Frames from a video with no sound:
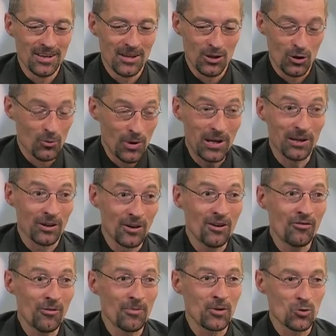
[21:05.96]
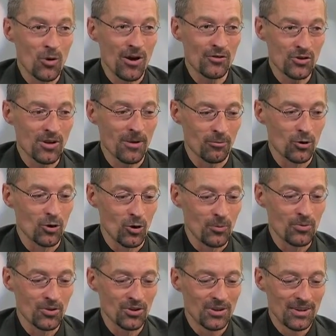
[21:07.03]
You know, we could learn from the twelve-step
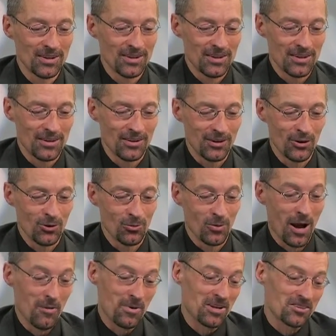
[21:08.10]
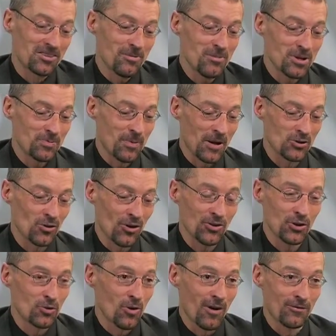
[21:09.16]
groups, you know, I mean, in some respects, all
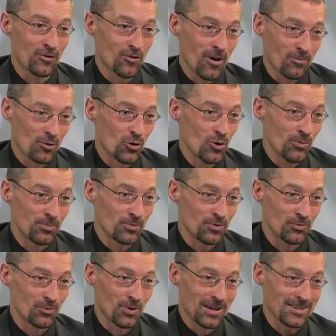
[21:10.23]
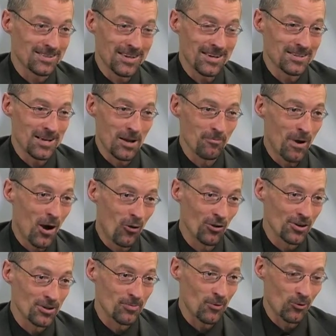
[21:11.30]
the twelve-step groups, when it says, I'm
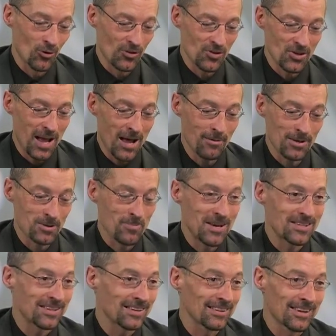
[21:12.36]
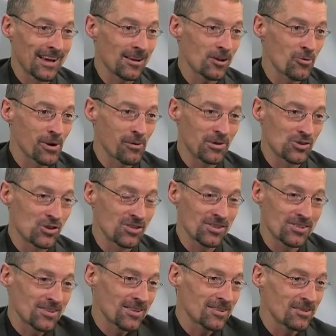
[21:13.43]
powerless before this habit, it's basically echoing what
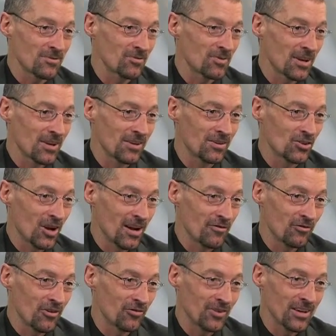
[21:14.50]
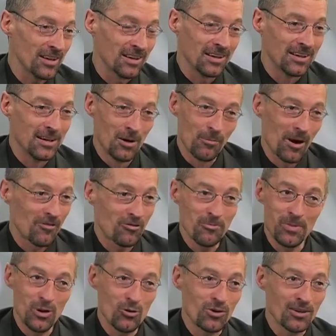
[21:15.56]
Jesus says in, in John fifteen. Apart from
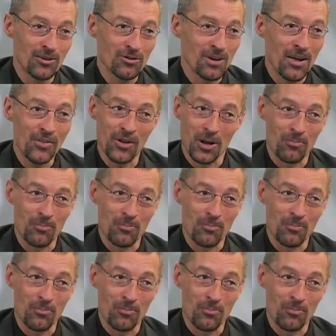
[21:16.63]
me, you can do nothing.